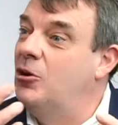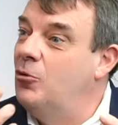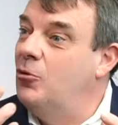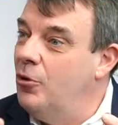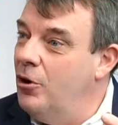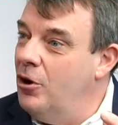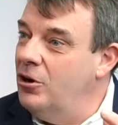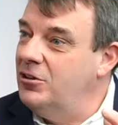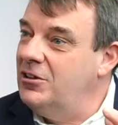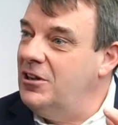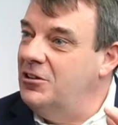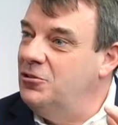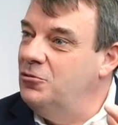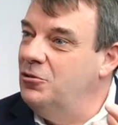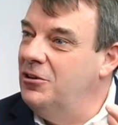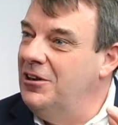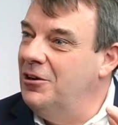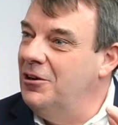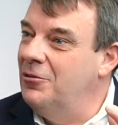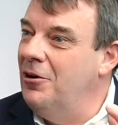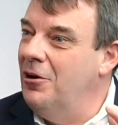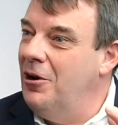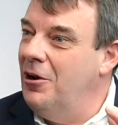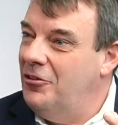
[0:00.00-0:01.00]
word that you
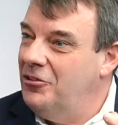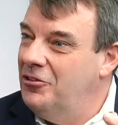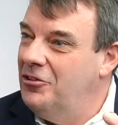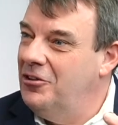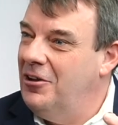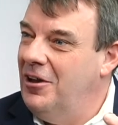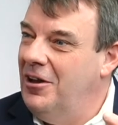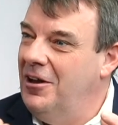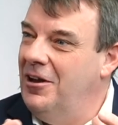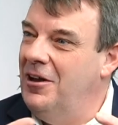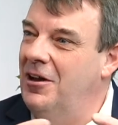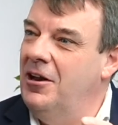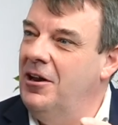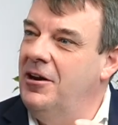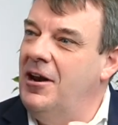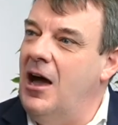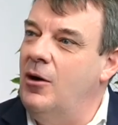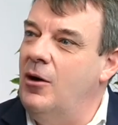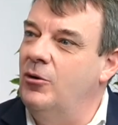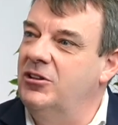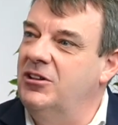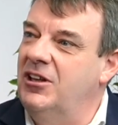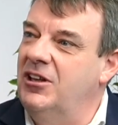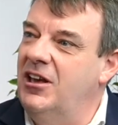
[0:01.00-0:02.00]
hear a lot
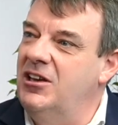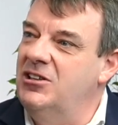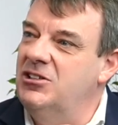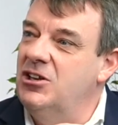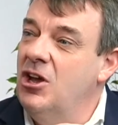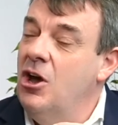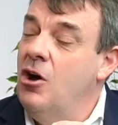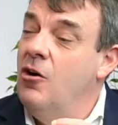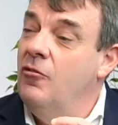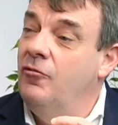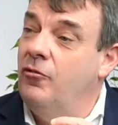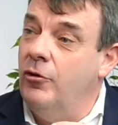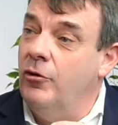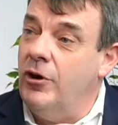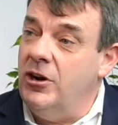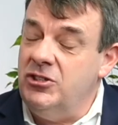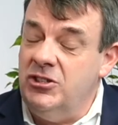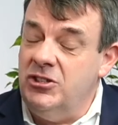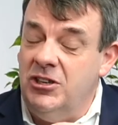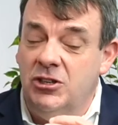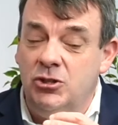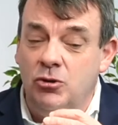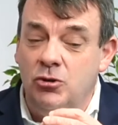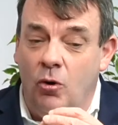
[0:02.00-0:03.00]
nowadays. For us,
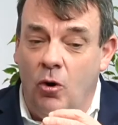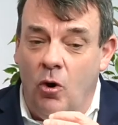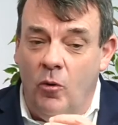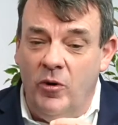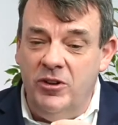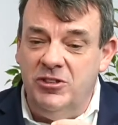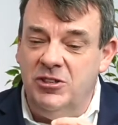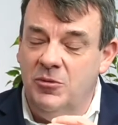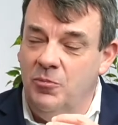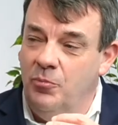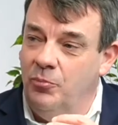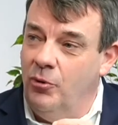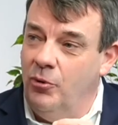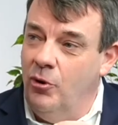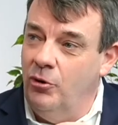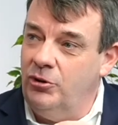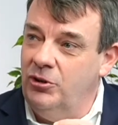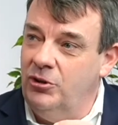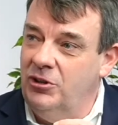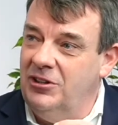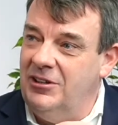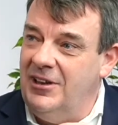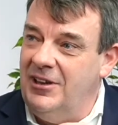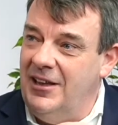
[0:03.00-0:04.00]
it's always
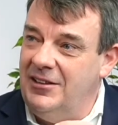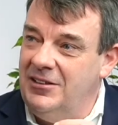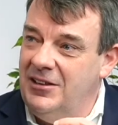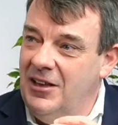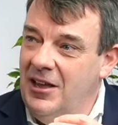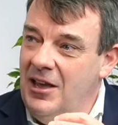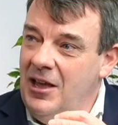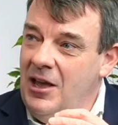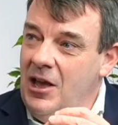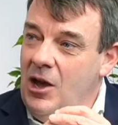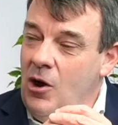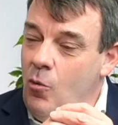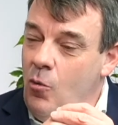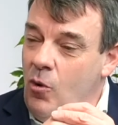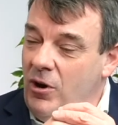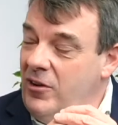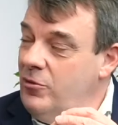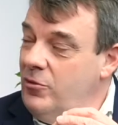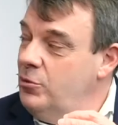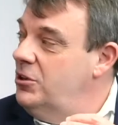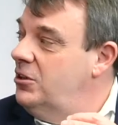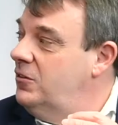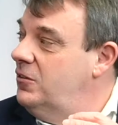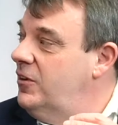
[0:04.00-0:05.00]
important that
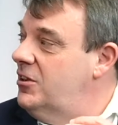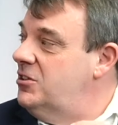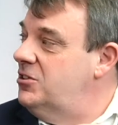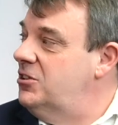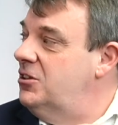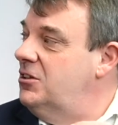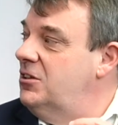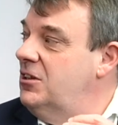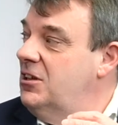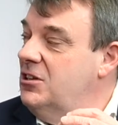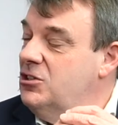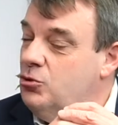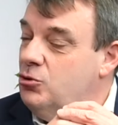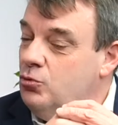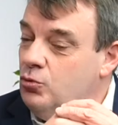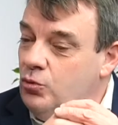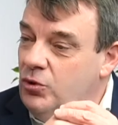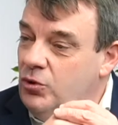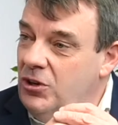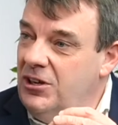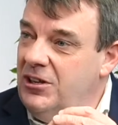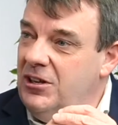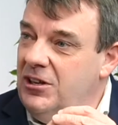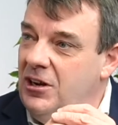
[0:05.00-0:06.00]
whatever we invest in is
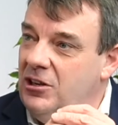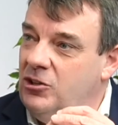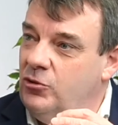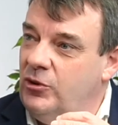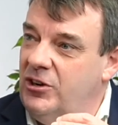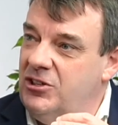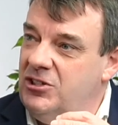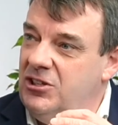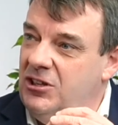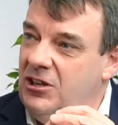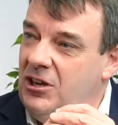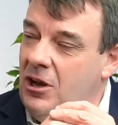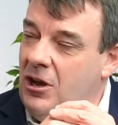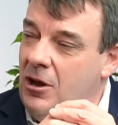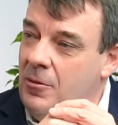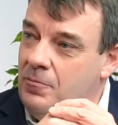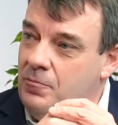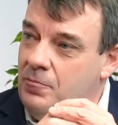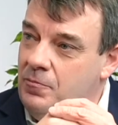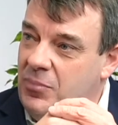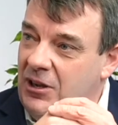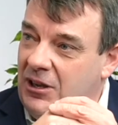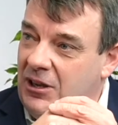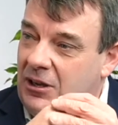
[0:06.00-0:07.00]
really addressing a
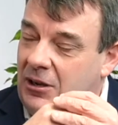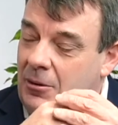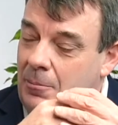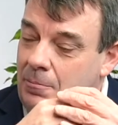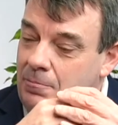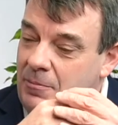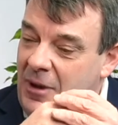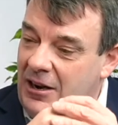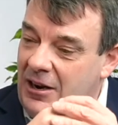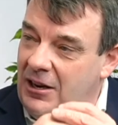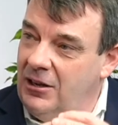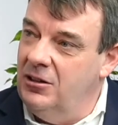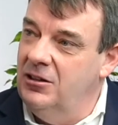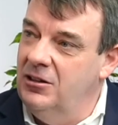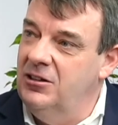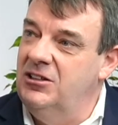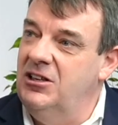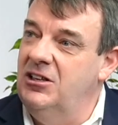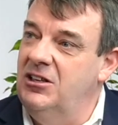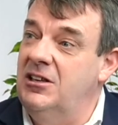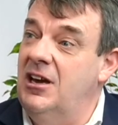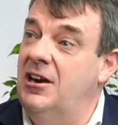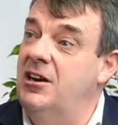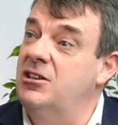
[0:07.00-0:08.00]
big medical
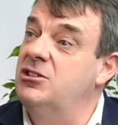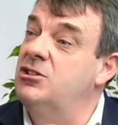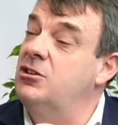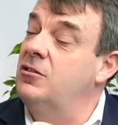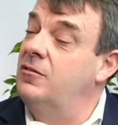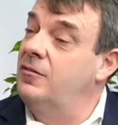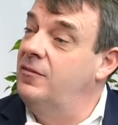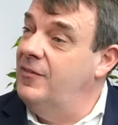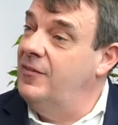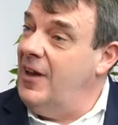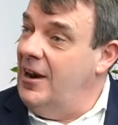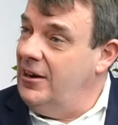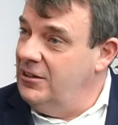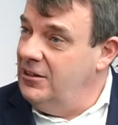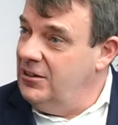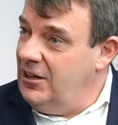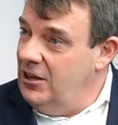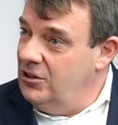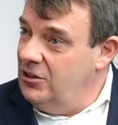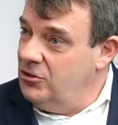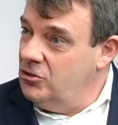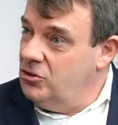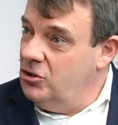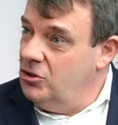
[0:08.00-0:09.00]
need and it's
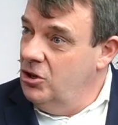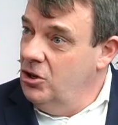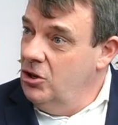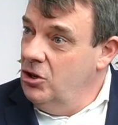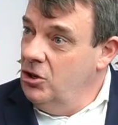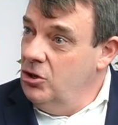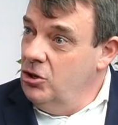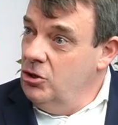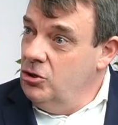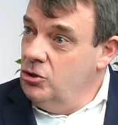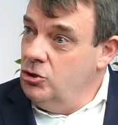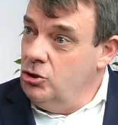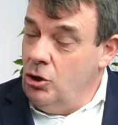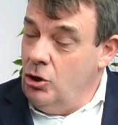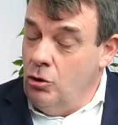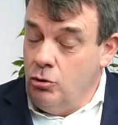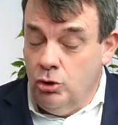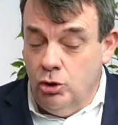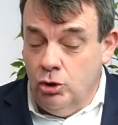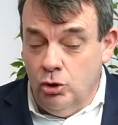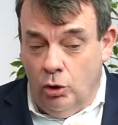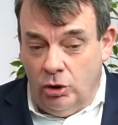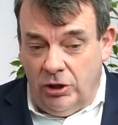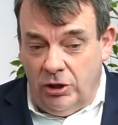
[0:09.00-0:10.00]
validated. So
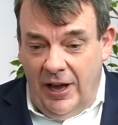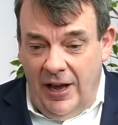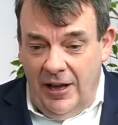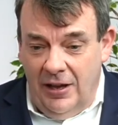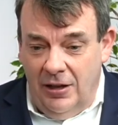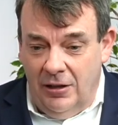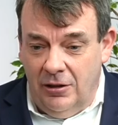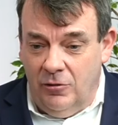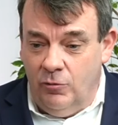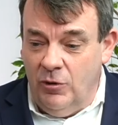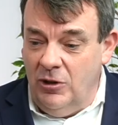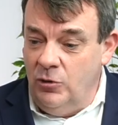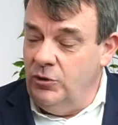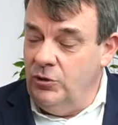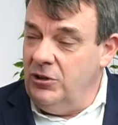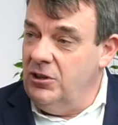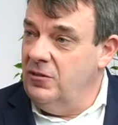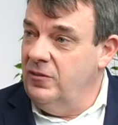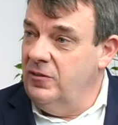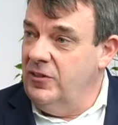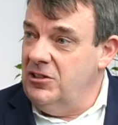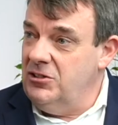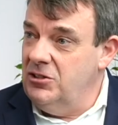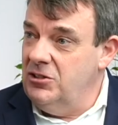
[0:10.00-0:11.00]
Sort Health, when we
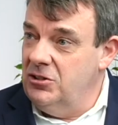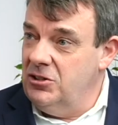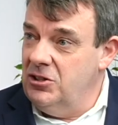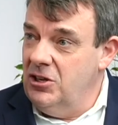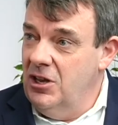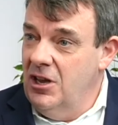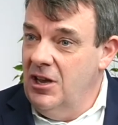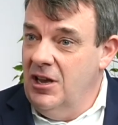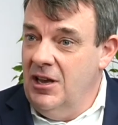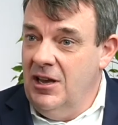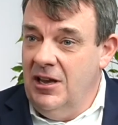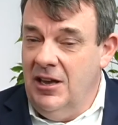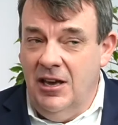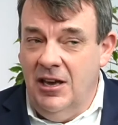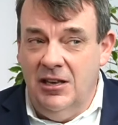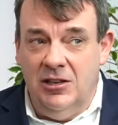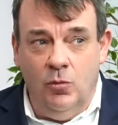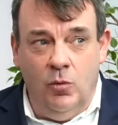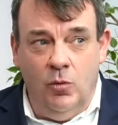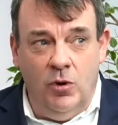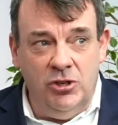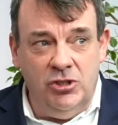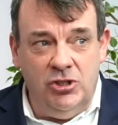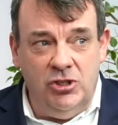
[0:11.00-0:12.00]
invested, it
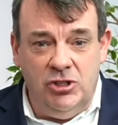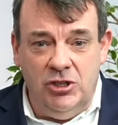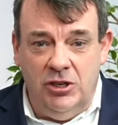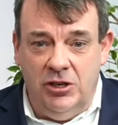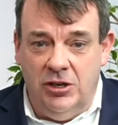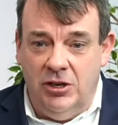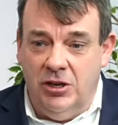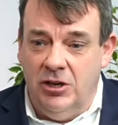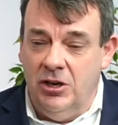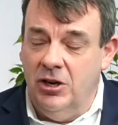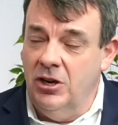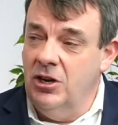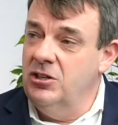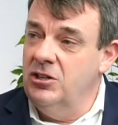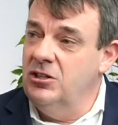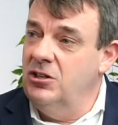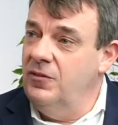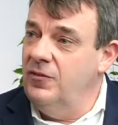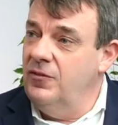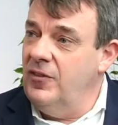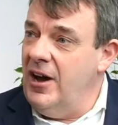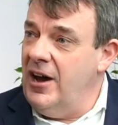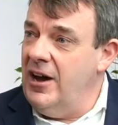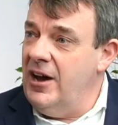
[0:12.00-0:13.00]
was a
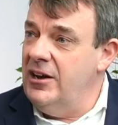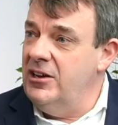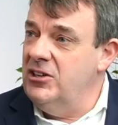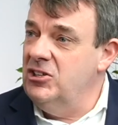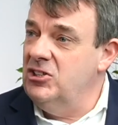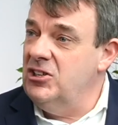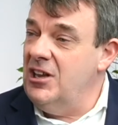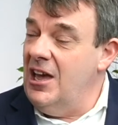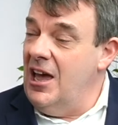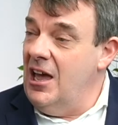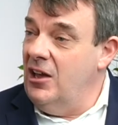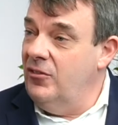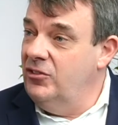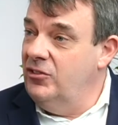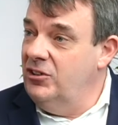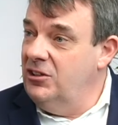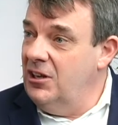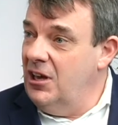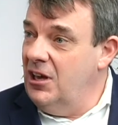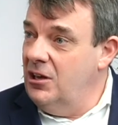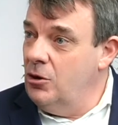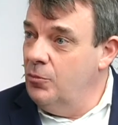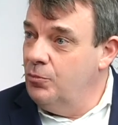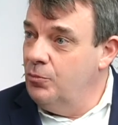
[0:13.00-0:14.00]
device,
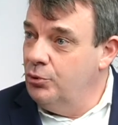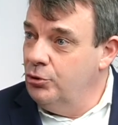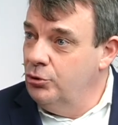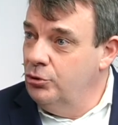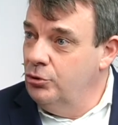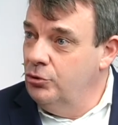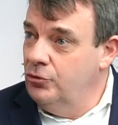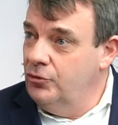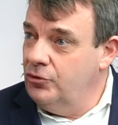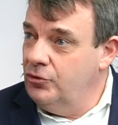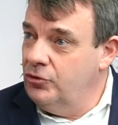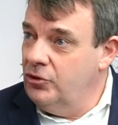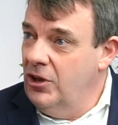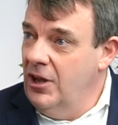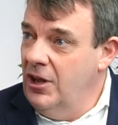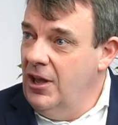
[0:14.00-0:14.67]
FDA approved,